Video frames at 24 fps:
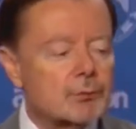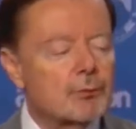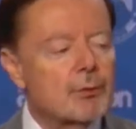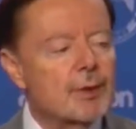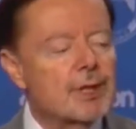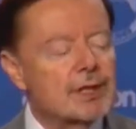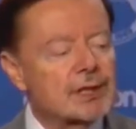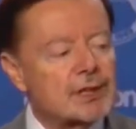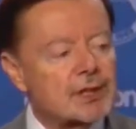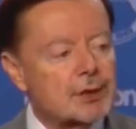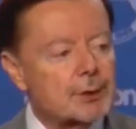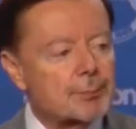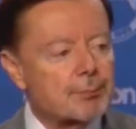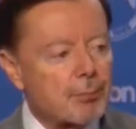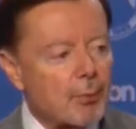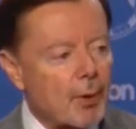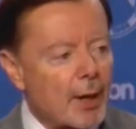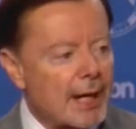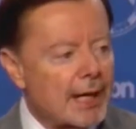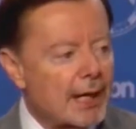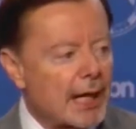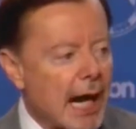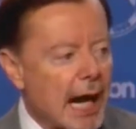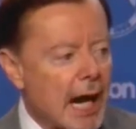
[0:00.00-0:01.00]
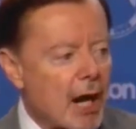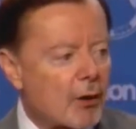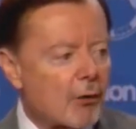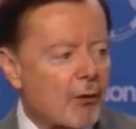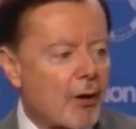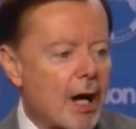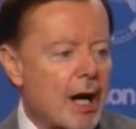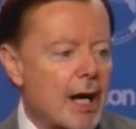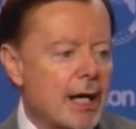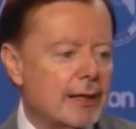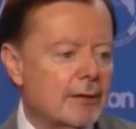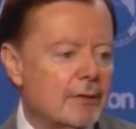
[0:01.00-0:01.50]
we spread
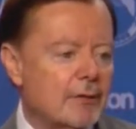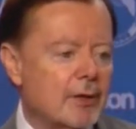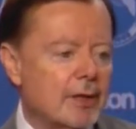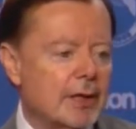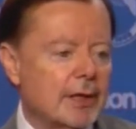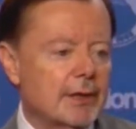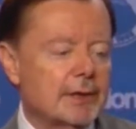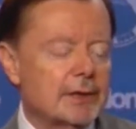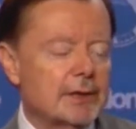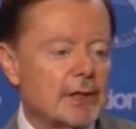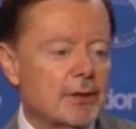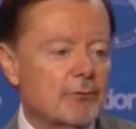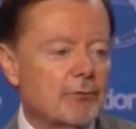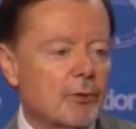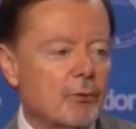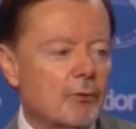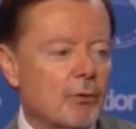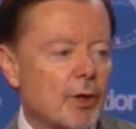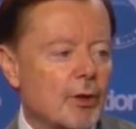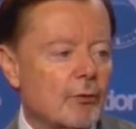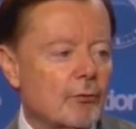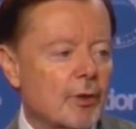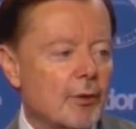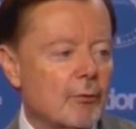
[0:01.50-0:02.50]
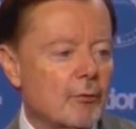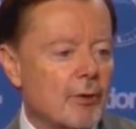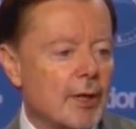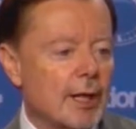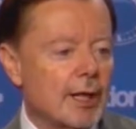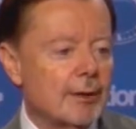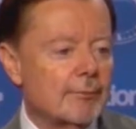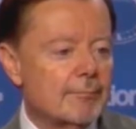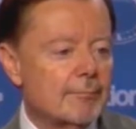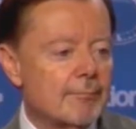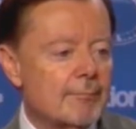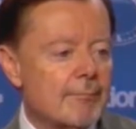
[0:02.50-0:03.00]
our ideas everywhere we went.